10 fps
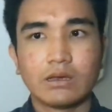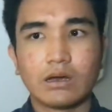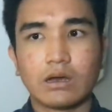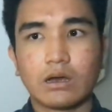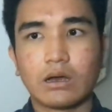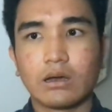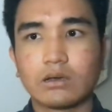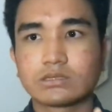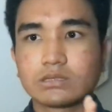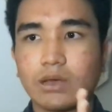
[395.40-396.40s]

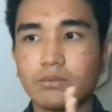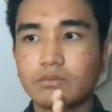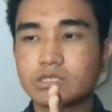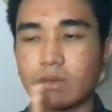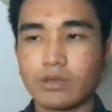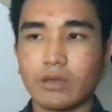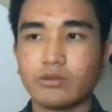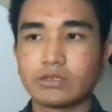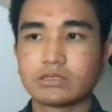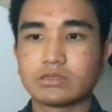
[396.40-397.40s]
some
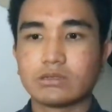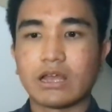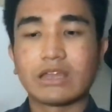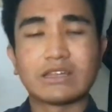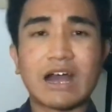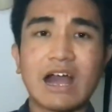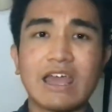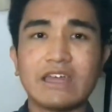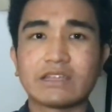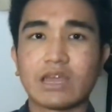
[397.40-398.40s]
cameras, like the
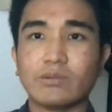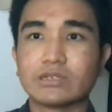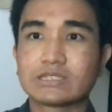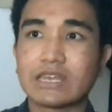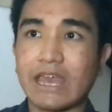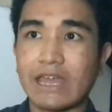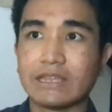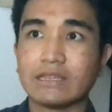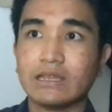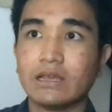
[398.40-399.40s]
high-end cameras,
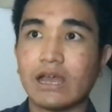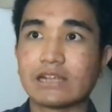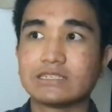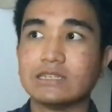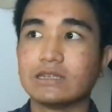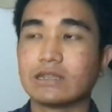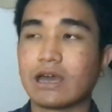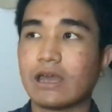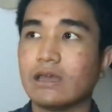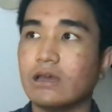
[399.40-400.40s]
can actually
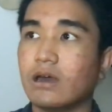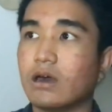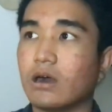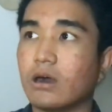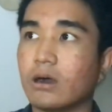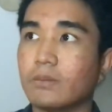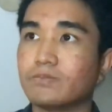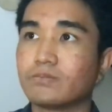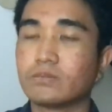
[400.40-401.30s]
like handle